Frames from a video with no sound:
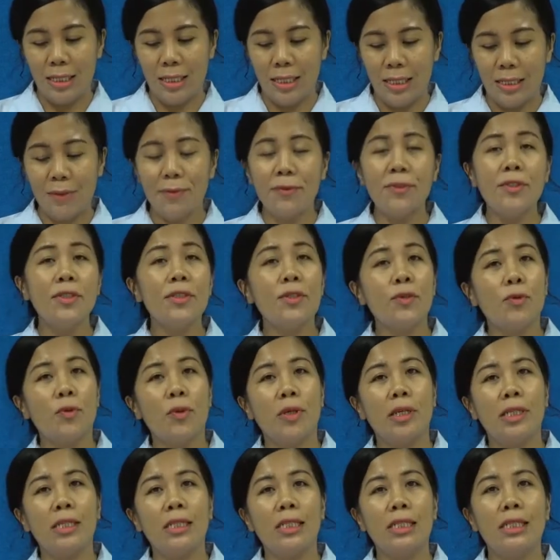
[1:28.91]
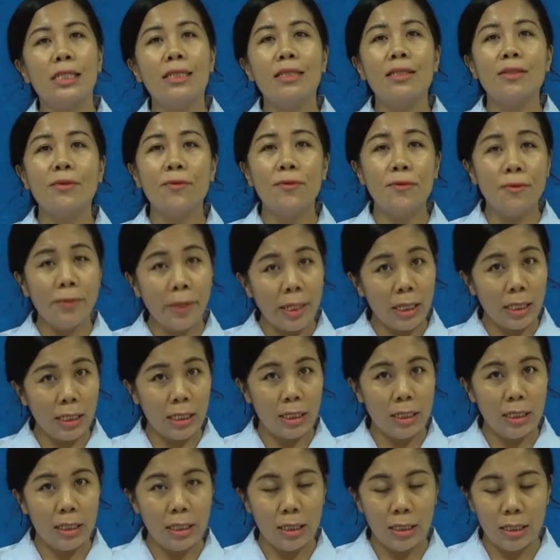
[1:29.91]
The first one is face.
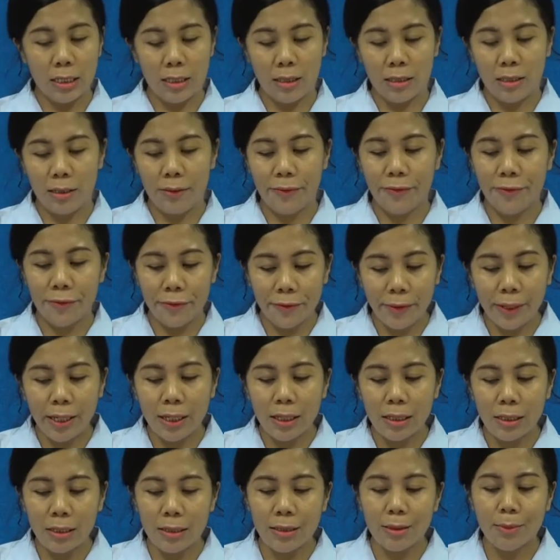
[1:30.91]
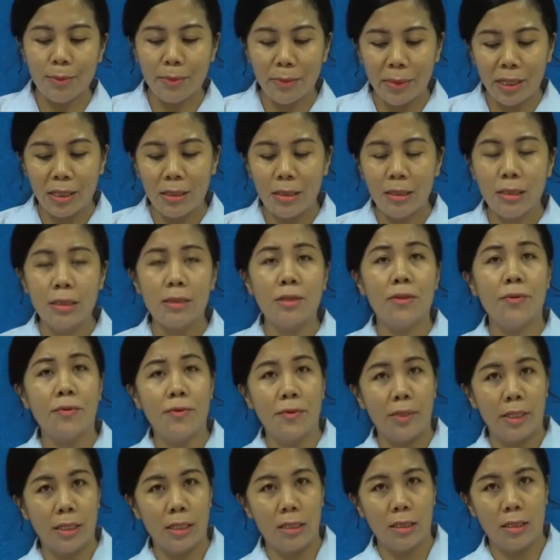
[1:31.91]
Face means
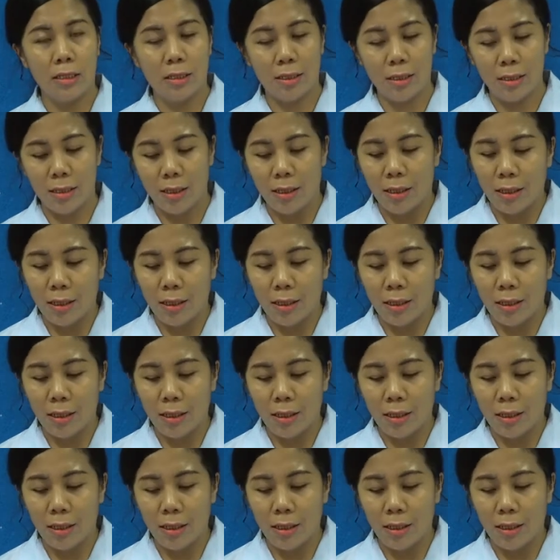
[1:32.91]
surface.